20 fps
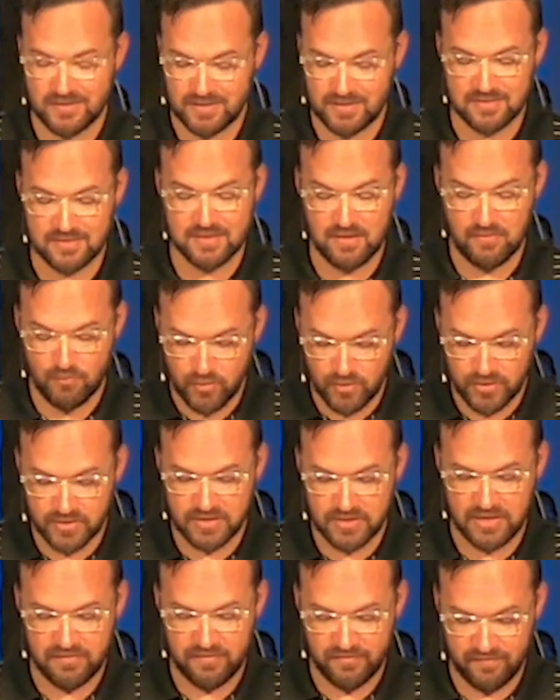because they
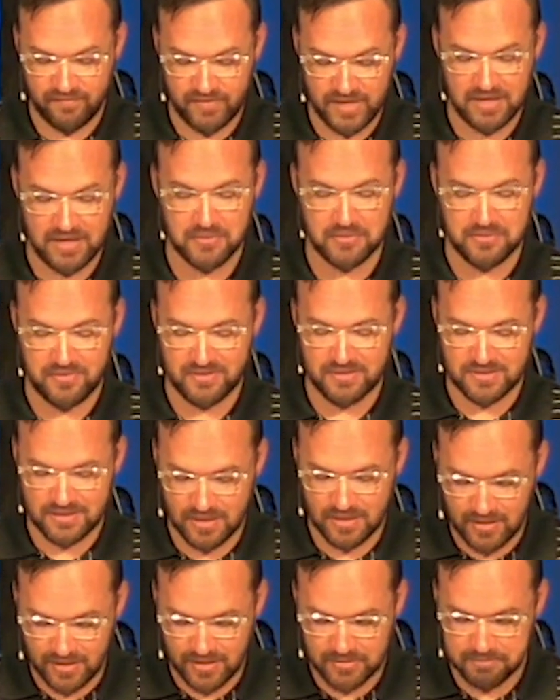would have found the
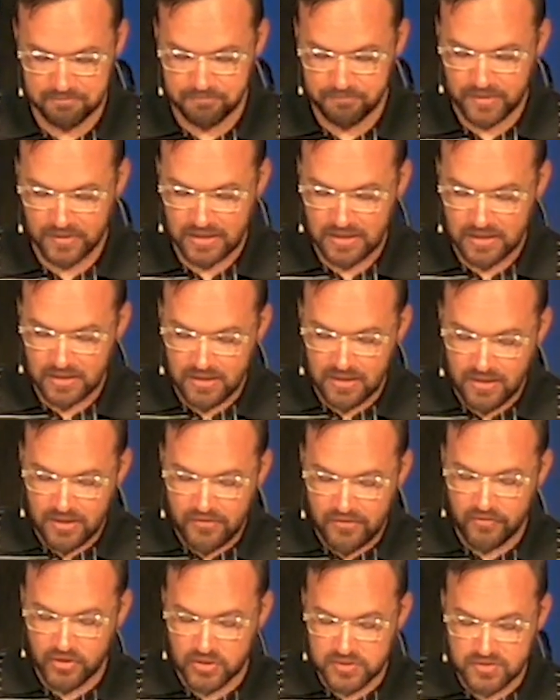time.
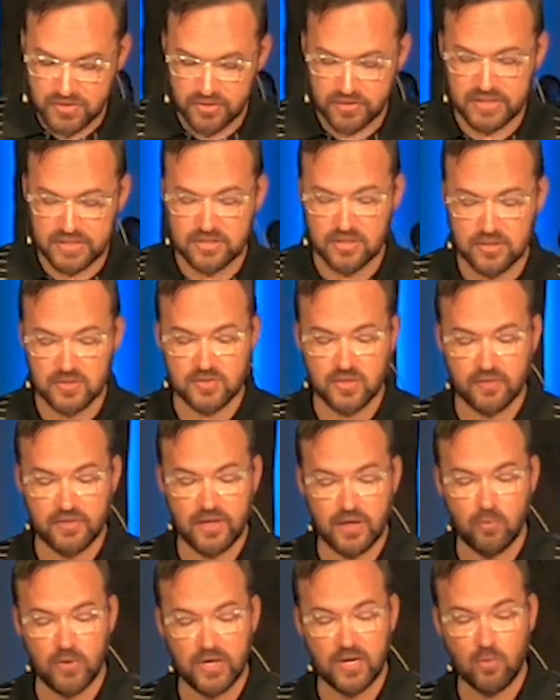Verse 32, so they
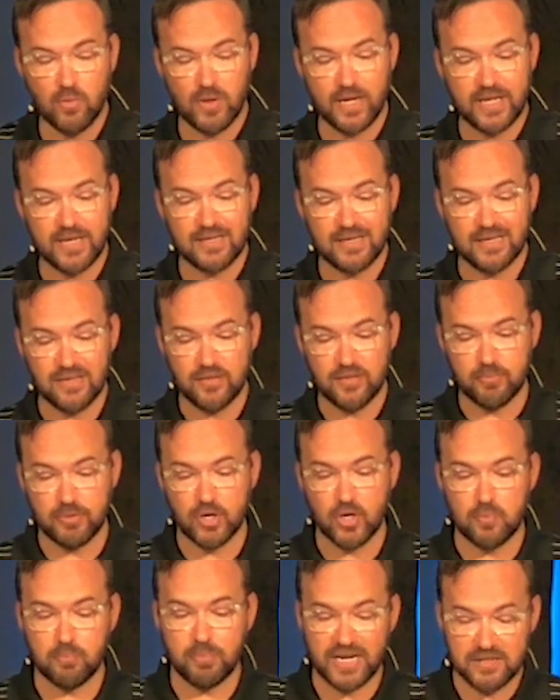went away in the
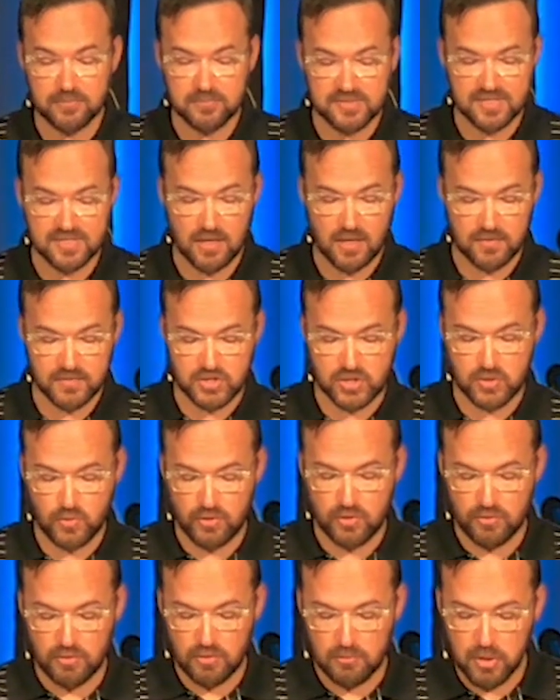boat by themselves to
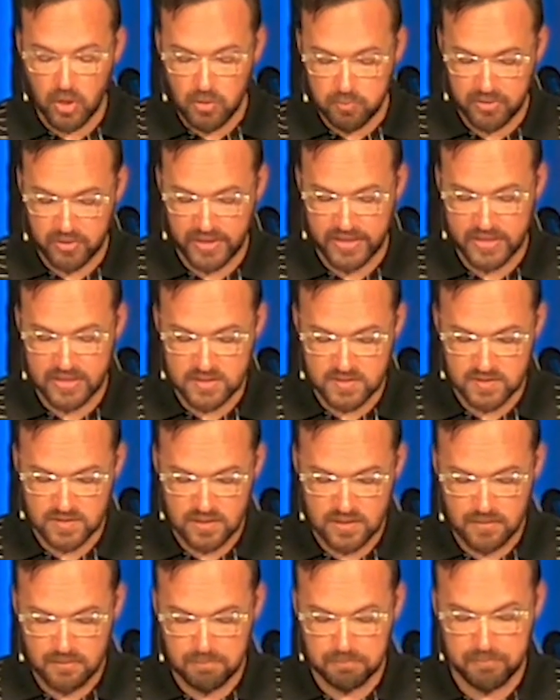a remote place,
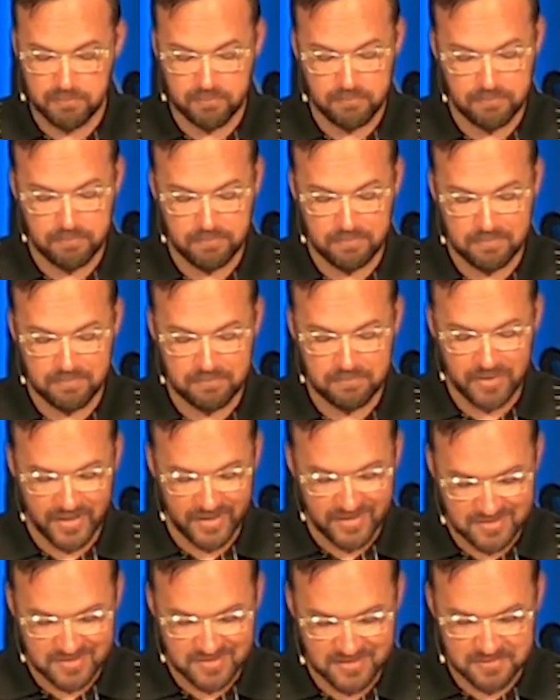
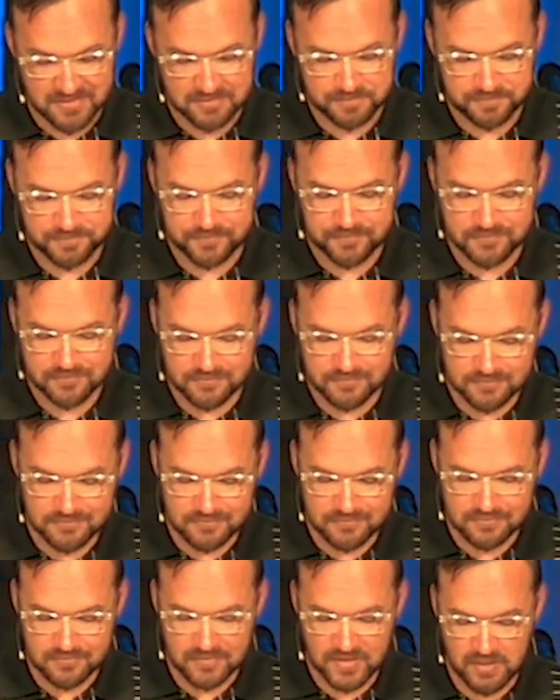but
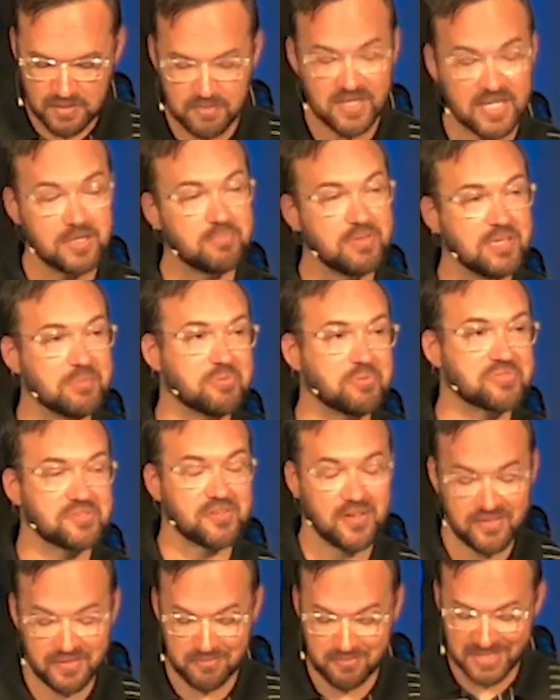many people
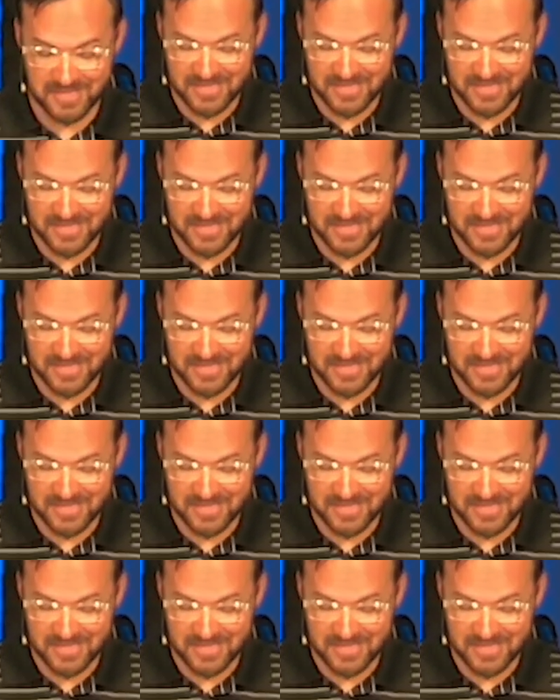saw them